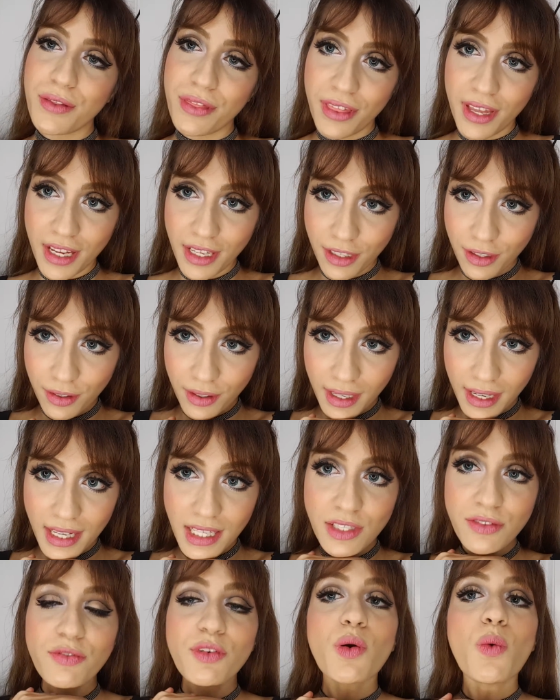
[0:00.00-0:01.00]
thank you
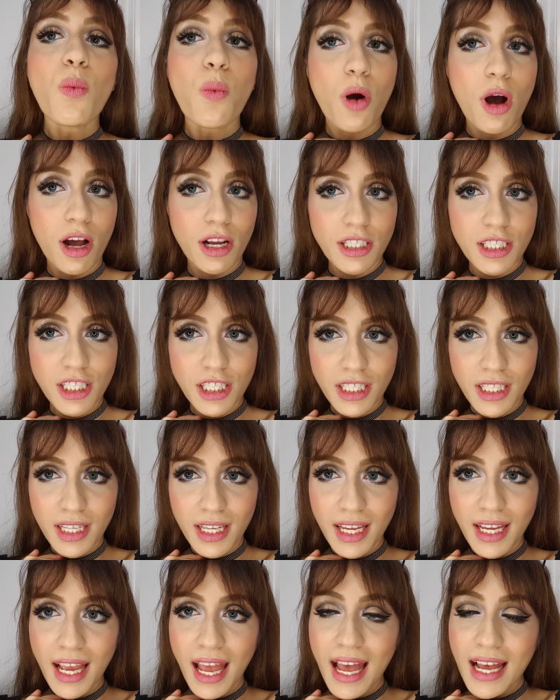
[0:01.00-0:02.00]
guys for
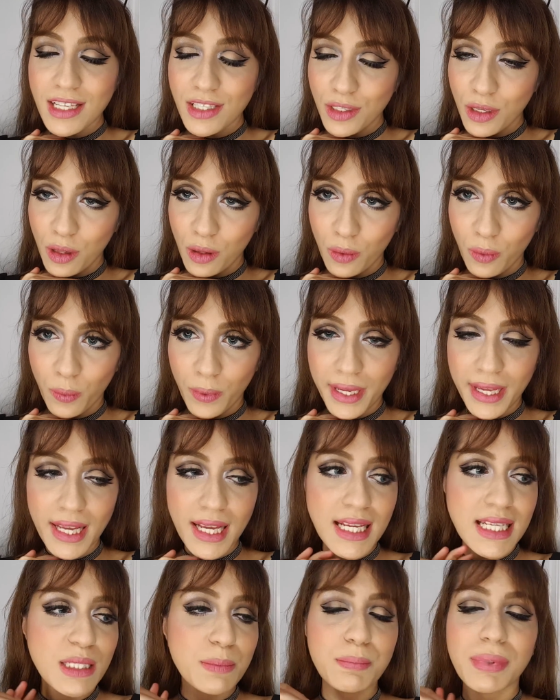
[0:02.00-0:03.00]
watching. As
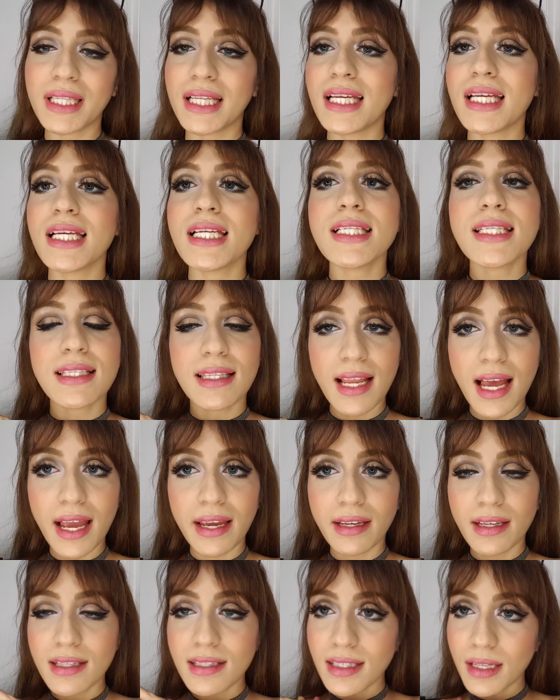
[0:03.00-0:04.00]
always, please
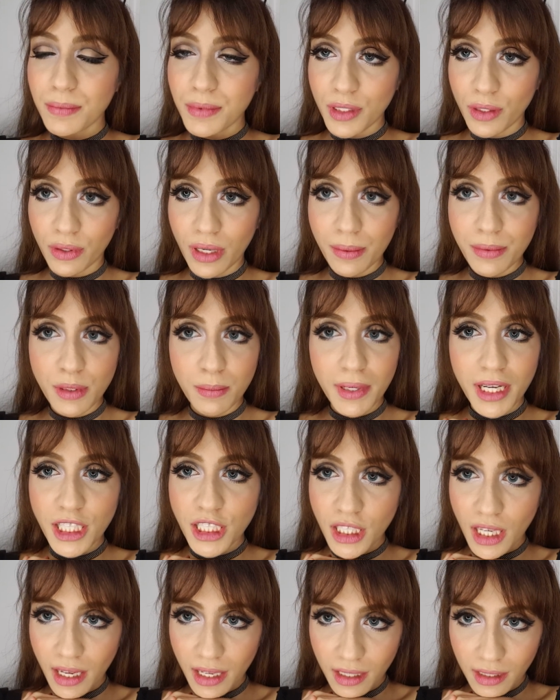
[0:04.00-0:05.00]
like and subscribe to my
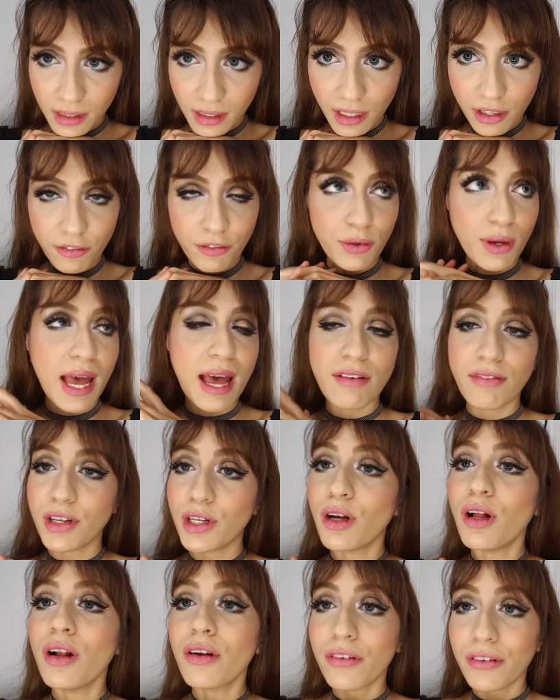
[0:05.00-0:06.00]
channel if you
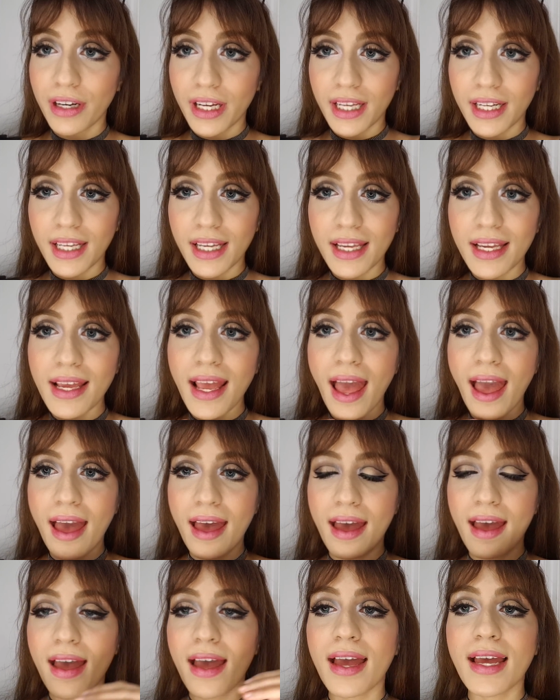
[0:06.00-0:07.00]
haven't already,
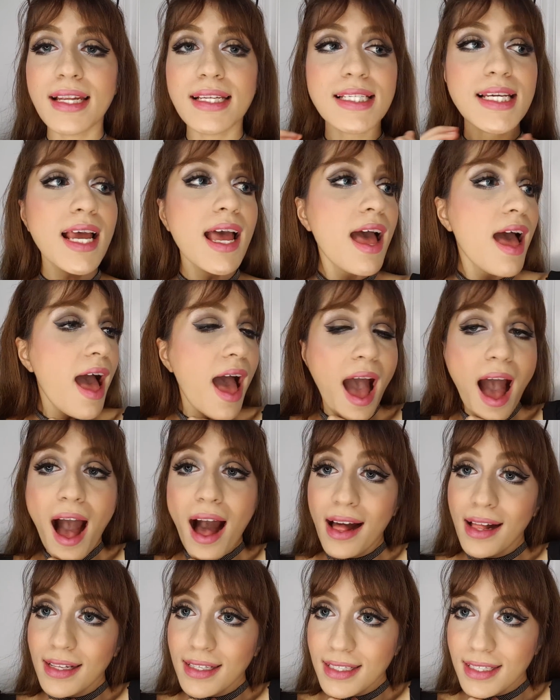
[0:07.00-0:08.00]
and
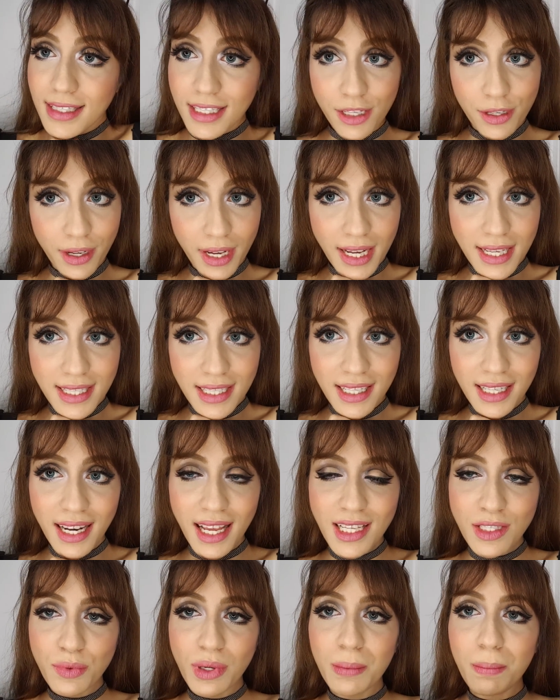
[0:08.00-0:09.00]
I'll see you guys in the
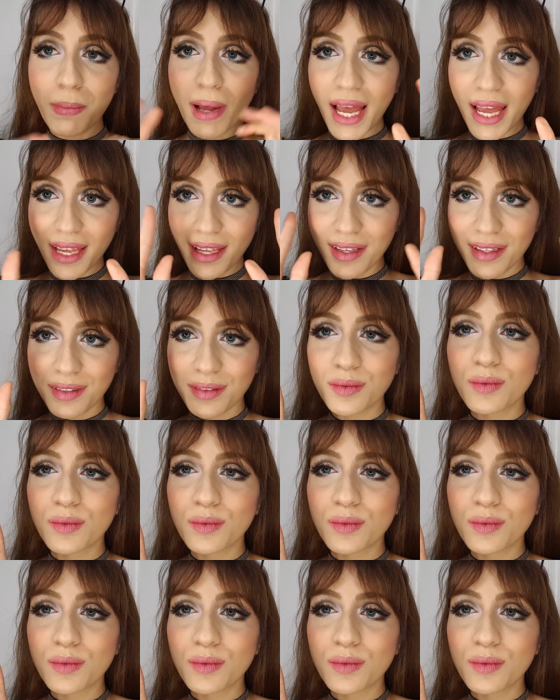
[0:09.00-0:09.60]
next one. Bye!